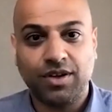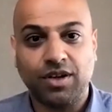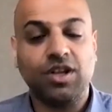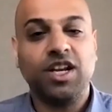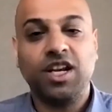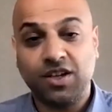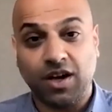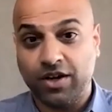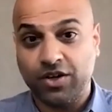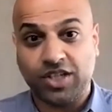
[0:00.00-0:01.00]
you need to
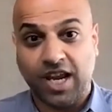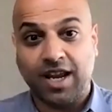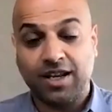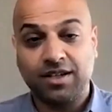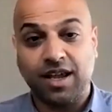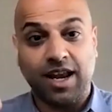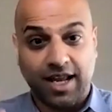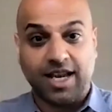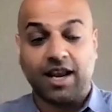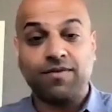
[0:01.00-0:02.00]
understand and
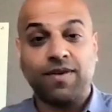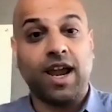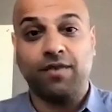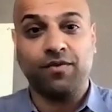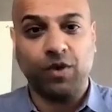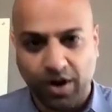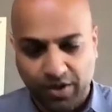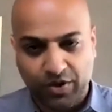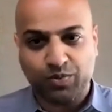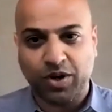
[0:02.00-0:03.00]
identify every one of
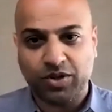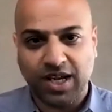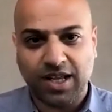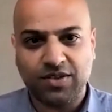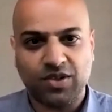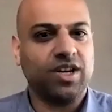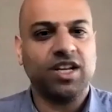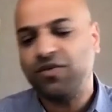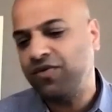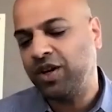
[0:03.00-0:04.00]
those proteins. You
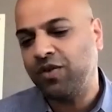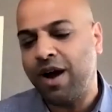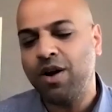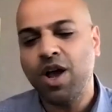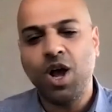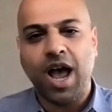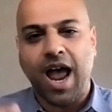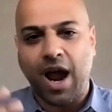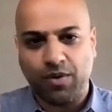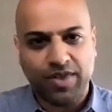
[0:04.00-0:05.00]
need to figure out
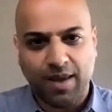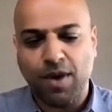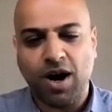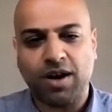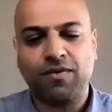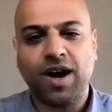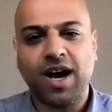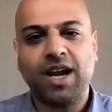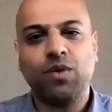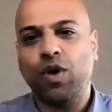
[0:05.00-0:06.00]
how are they
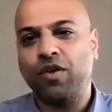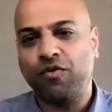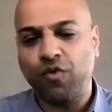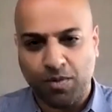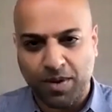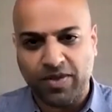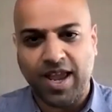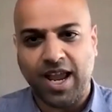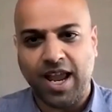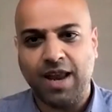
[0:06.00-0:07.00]
modified, what form are they
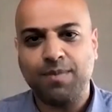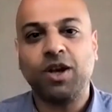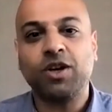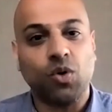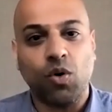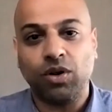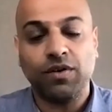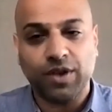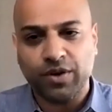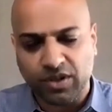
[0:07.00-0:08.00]
in, because all
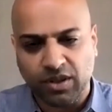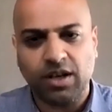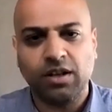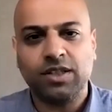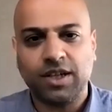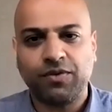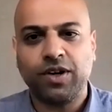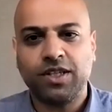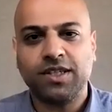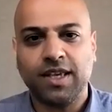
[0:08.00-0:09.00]
of those little
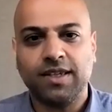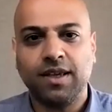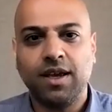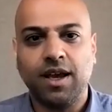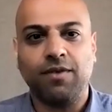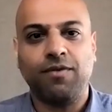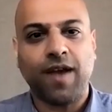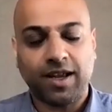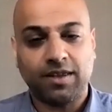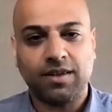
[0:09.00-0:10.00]
differences
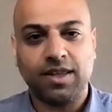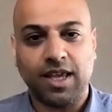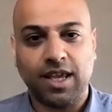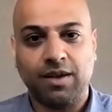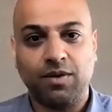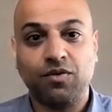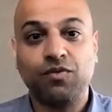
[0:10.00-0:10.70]
affect the